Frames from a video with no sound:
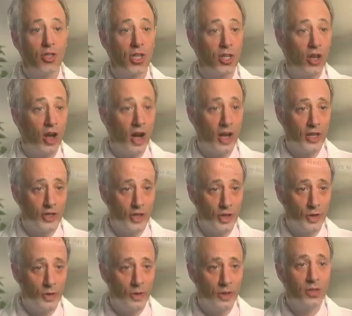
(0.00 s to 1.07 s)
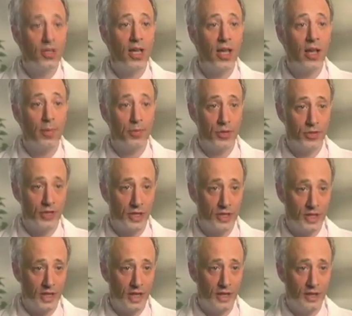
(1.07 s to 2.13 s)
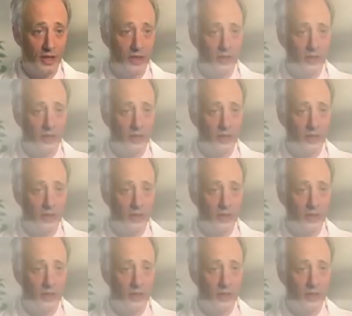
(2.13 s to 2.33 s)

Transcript: to guide you, to help you succeed.